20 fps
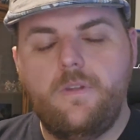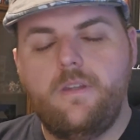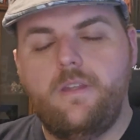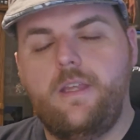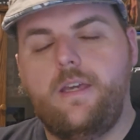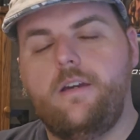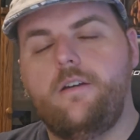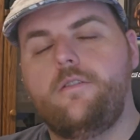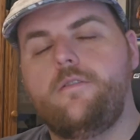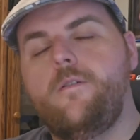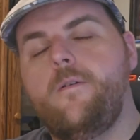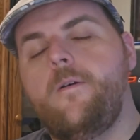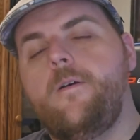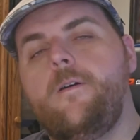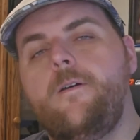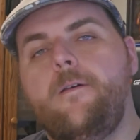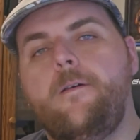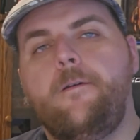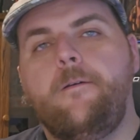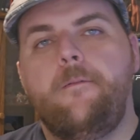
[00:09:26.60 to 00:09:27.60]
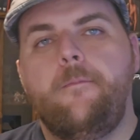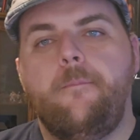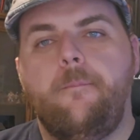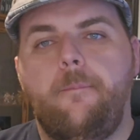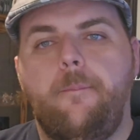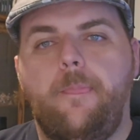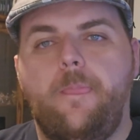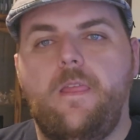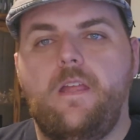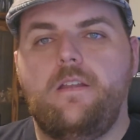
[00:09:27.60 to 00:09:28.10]
Now,
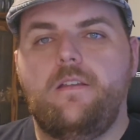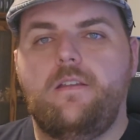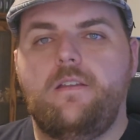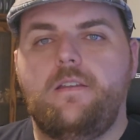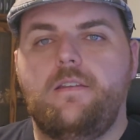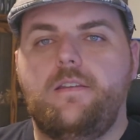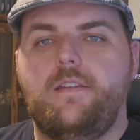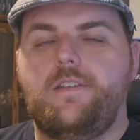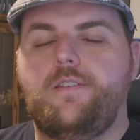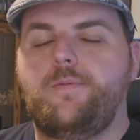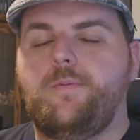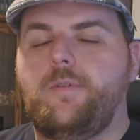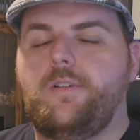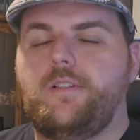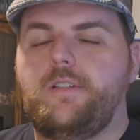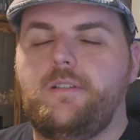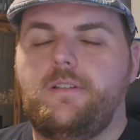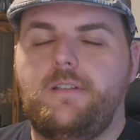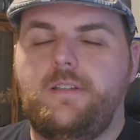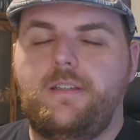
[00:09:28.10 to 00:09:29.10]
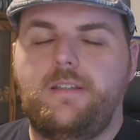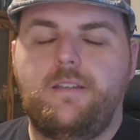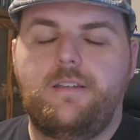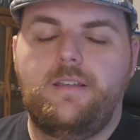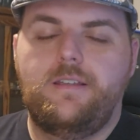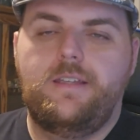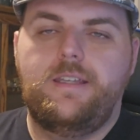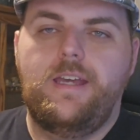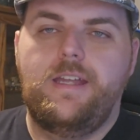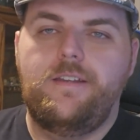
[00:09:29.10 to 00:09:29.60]
this one
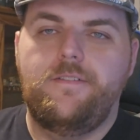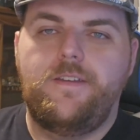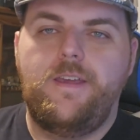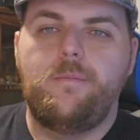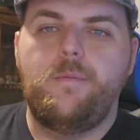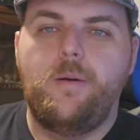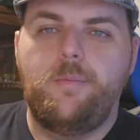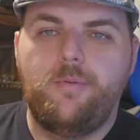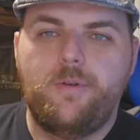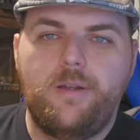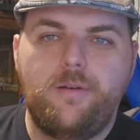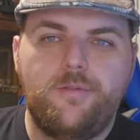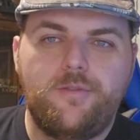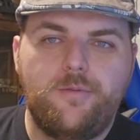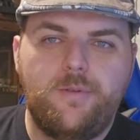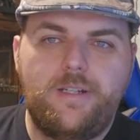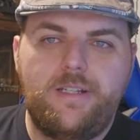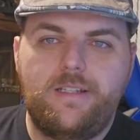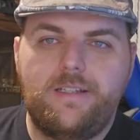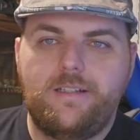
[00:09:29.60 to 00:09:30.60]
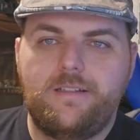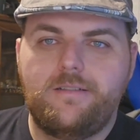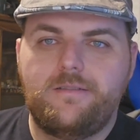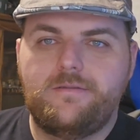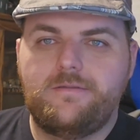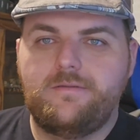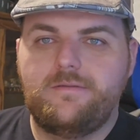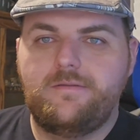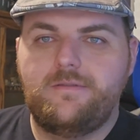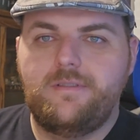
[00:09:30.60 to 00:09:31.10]
kind of came up when I was reading
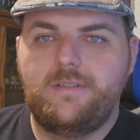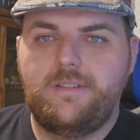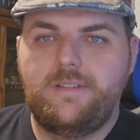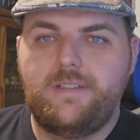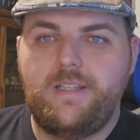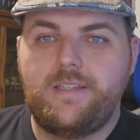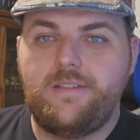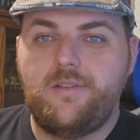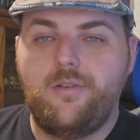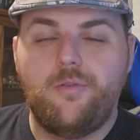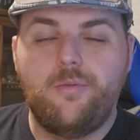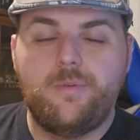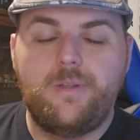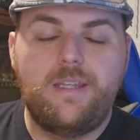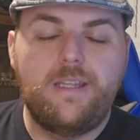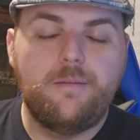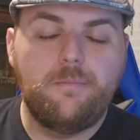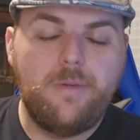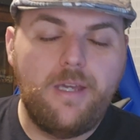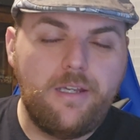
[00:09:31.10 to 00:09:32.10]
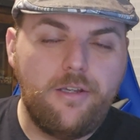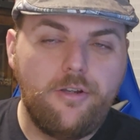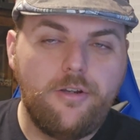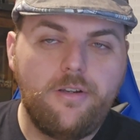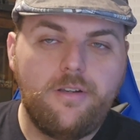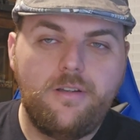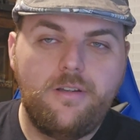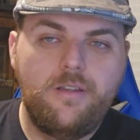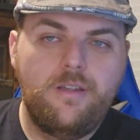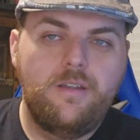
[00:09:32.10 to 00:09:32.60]
Assassinorum
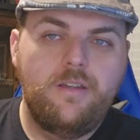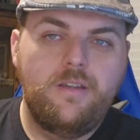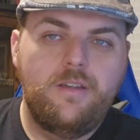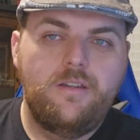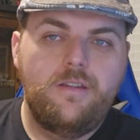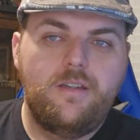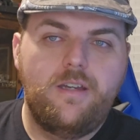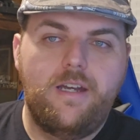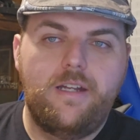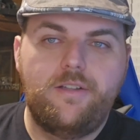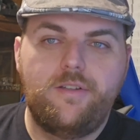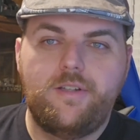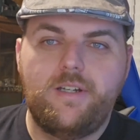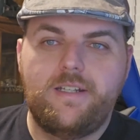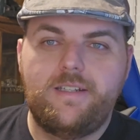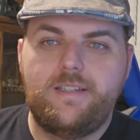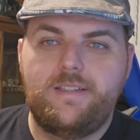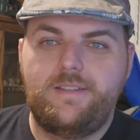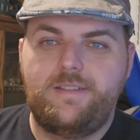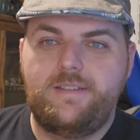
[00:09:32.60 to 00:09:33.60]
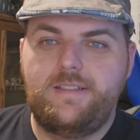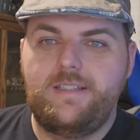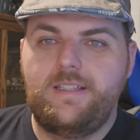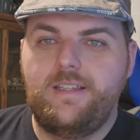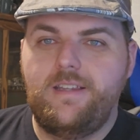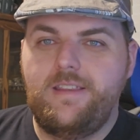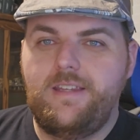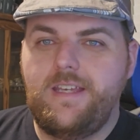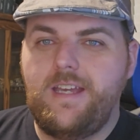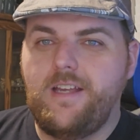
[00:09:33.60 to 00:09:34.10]
Kingmaker, and you got to
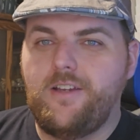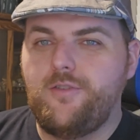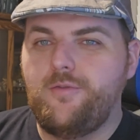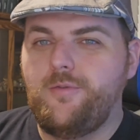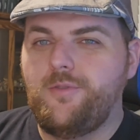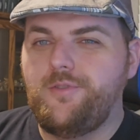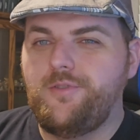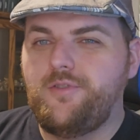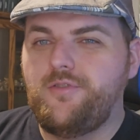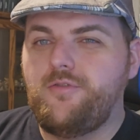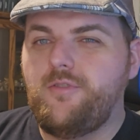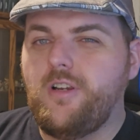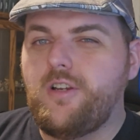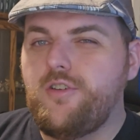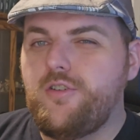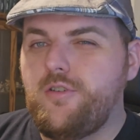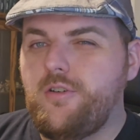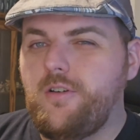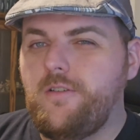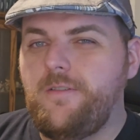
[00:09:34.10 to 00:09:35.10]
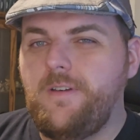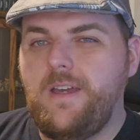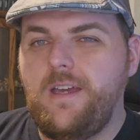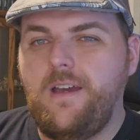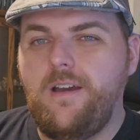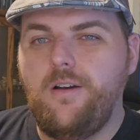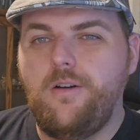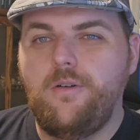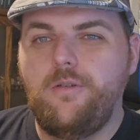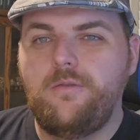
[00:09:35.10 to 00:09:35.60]
see the actual structure of
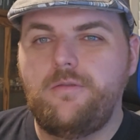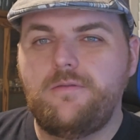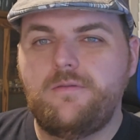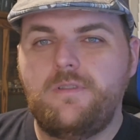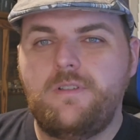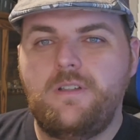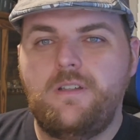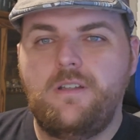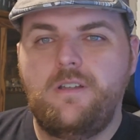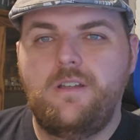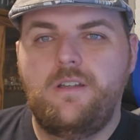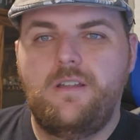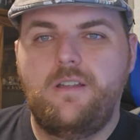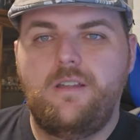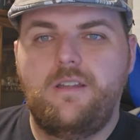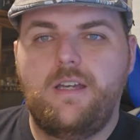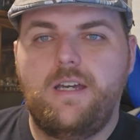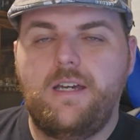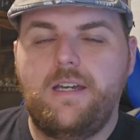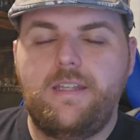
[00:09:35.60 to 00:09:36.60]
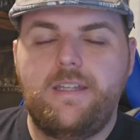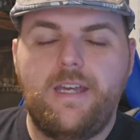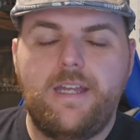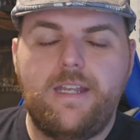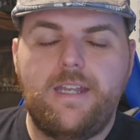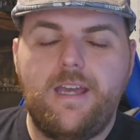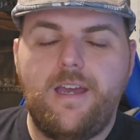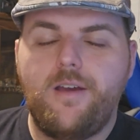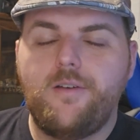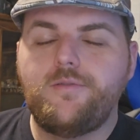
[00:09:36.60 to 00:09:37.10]
how
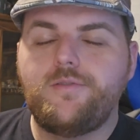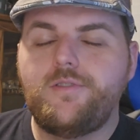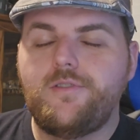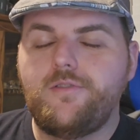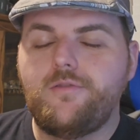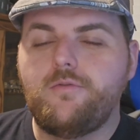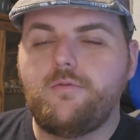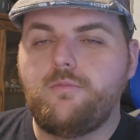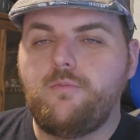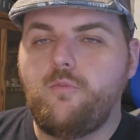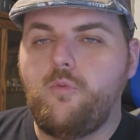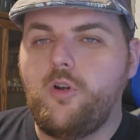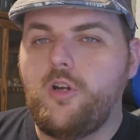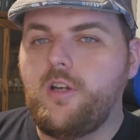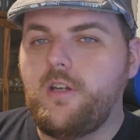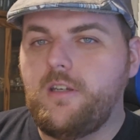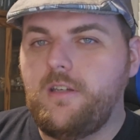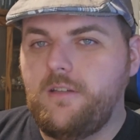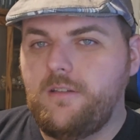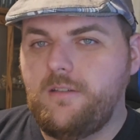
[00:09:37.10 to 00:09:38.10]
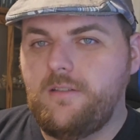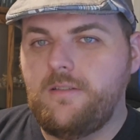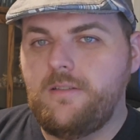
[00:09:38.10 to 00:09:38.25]
knight houses work,